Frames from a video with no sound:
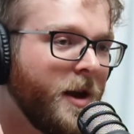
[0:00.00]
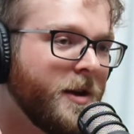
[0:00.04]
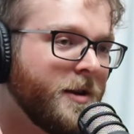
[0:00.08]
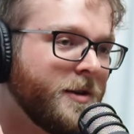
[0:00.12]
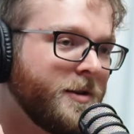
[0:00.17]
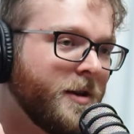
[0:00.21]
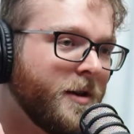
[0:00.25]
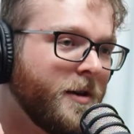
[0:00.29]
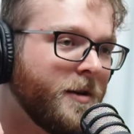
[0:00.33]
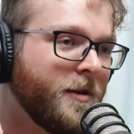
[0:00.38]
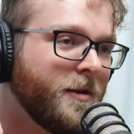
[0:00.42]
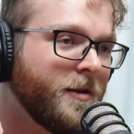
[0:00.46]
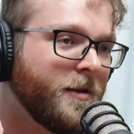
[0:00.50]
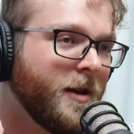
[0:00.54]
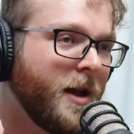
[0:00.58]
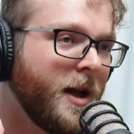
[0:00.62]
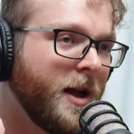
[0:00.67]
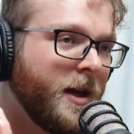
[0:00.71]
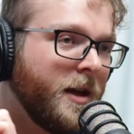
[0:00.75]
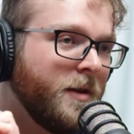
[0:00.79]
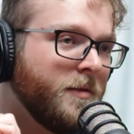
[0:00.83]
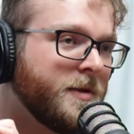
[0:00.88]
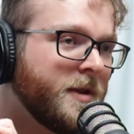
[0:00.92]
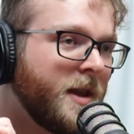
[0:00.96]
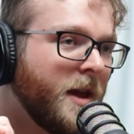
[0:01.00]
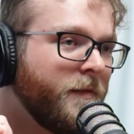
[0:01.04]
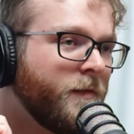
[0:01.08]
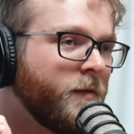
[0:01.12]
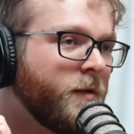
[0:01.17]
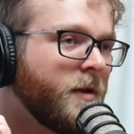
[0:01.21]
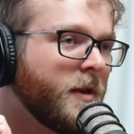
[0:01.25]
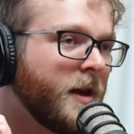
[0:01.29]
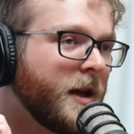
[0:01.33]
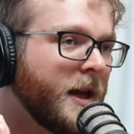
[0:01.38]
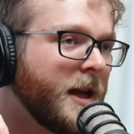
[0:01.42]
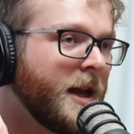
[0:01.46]
So like he was
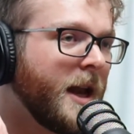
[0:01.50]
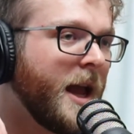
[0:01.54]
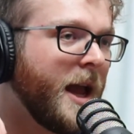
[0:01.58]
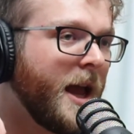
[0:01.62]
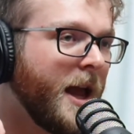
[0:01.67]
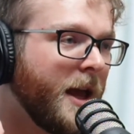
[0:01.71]
definitely like an